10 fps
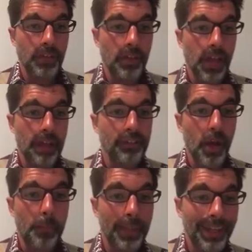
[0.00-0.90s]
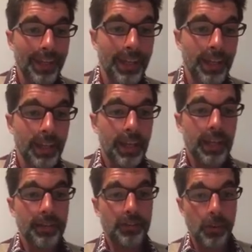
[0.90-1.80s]
XRP
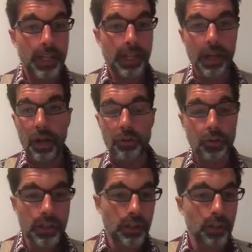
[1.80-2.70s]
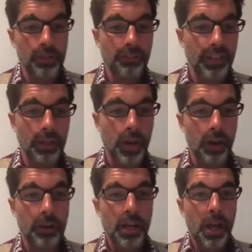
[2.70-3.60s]
is the way to go. So I'm going to close this video
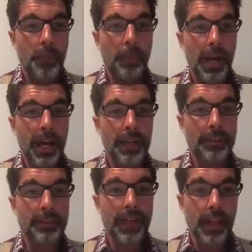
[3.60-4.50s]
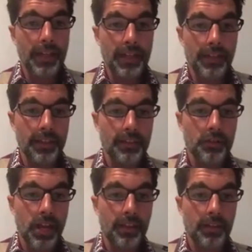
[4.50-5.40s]
out by selling these
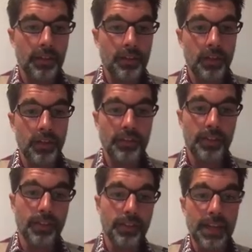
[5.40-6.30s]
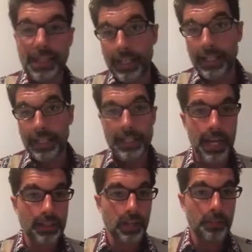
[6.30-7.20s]
currencies and getting it into
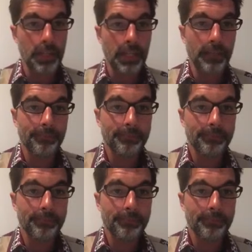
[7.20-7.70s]
XRP.